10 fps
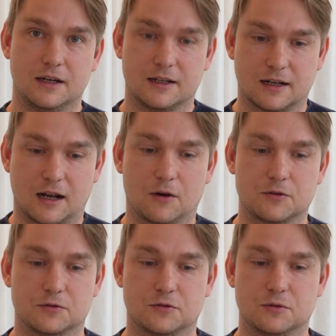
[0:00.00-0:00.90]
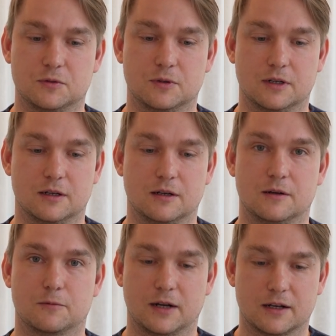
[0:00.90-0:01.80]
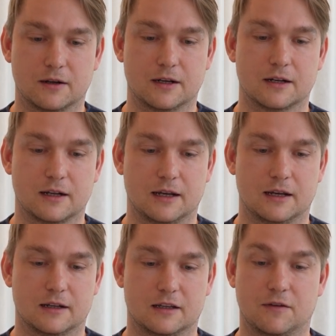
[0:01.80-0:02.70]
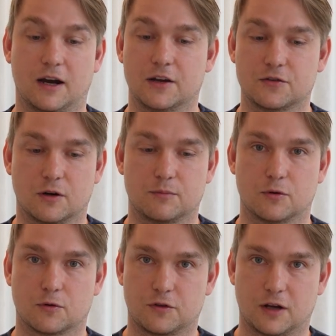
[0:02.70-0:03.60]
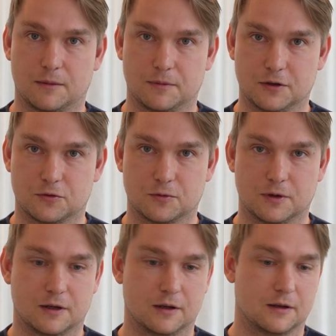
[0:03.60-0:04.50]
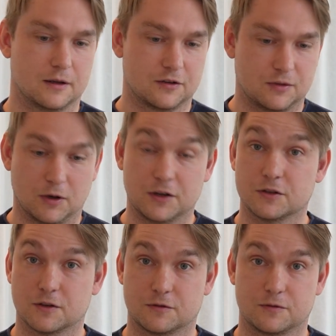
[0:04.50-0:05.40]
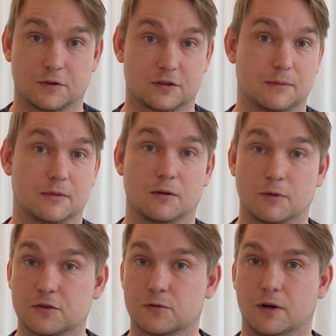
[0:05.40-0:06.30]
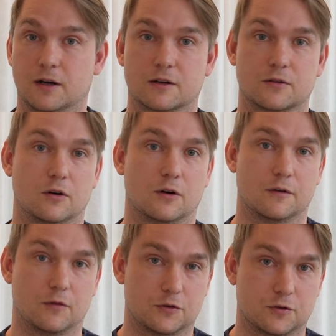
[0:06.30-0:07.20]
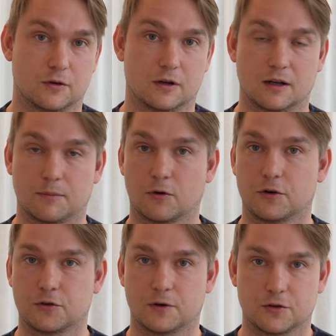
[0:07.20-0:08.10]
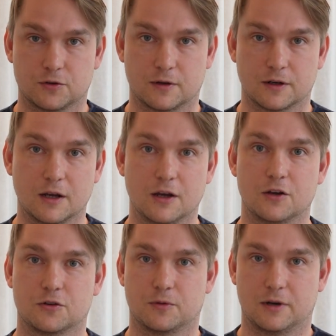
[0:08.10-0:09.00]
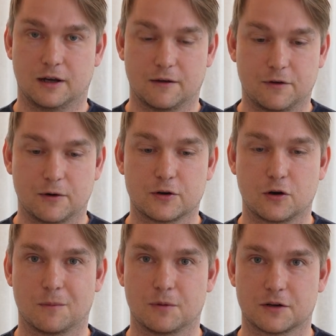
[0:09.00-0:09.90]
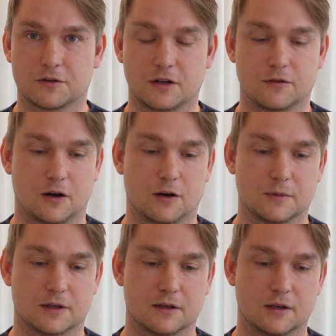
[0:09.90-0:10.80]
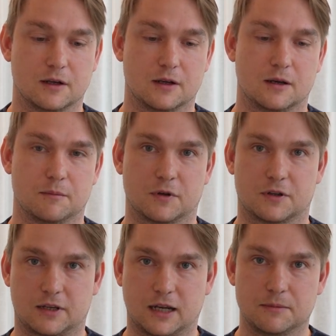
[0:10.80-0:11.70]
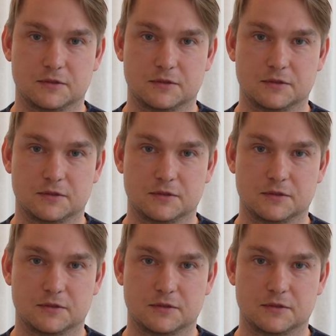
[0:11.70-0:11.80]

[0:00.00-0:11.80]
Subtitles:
It allows you to render in a device or a prototype into a simulation of, for example, a restaurant or a virtual laboratory and so on. So a very complex environment. But the game